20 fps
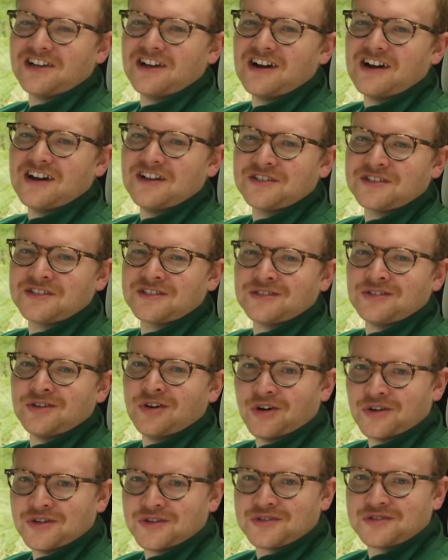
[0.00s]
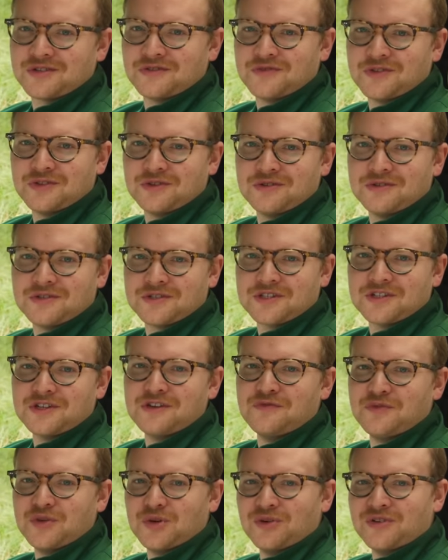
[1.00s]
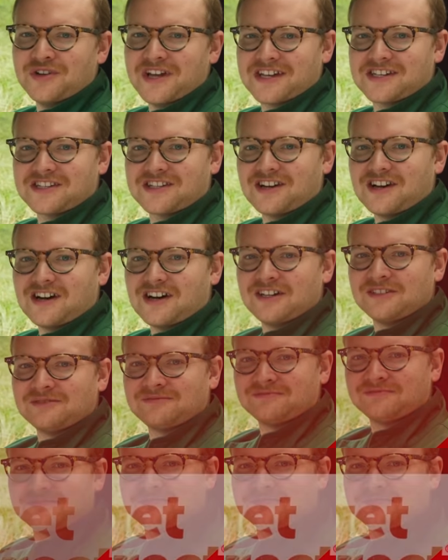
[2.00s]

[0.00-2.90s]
Cars, honest reviews of your next car.